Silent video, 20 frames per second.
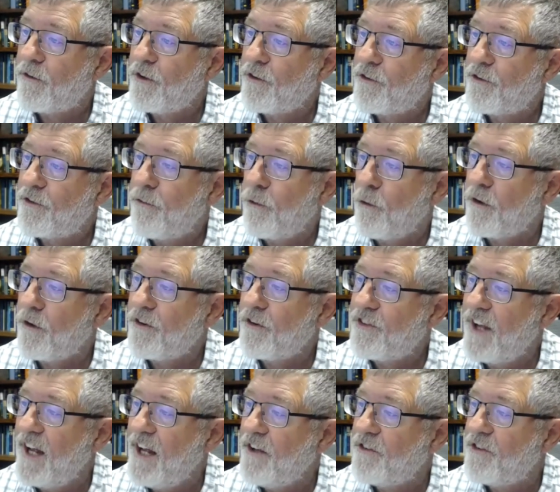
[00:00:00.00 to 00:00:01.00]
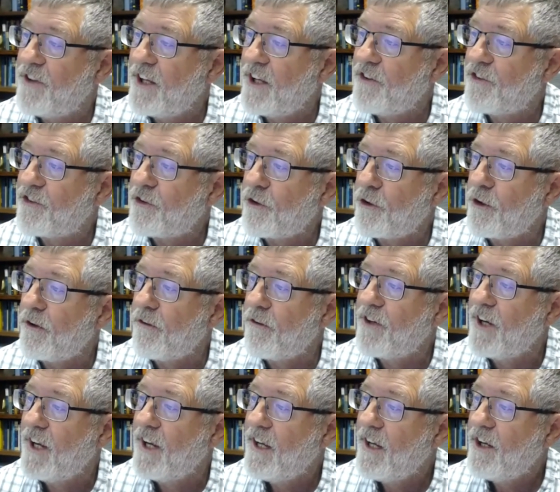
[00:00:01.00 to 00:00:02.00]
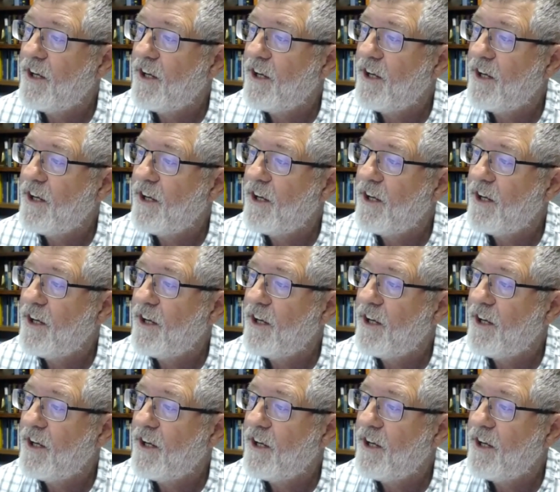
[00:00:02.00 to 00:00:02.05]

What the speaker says: verse 4 says they served